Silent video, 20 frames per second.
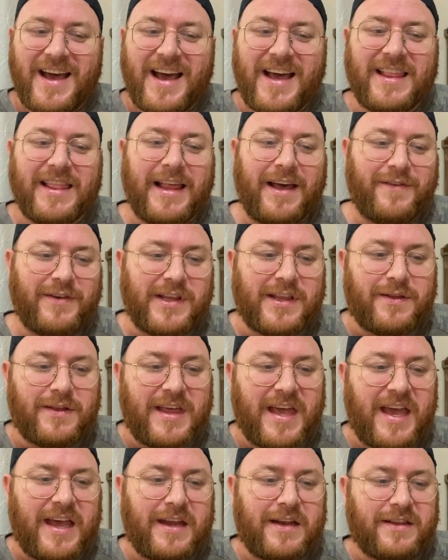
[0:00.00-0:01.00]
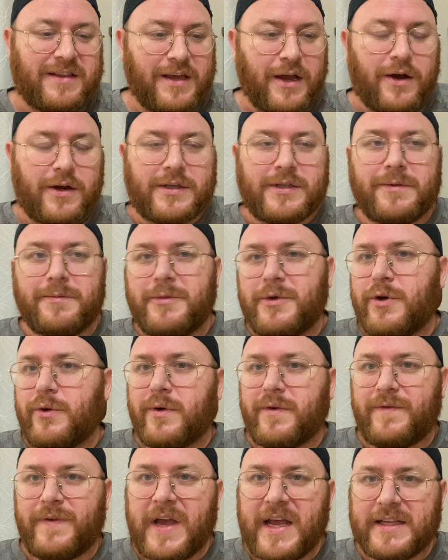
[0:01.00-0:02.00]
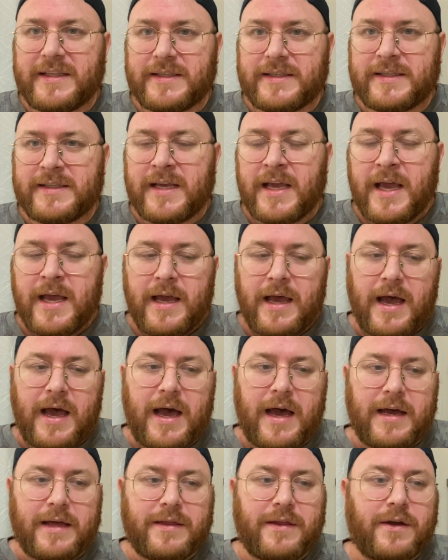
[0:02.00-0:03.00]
I love it that there are some new events, there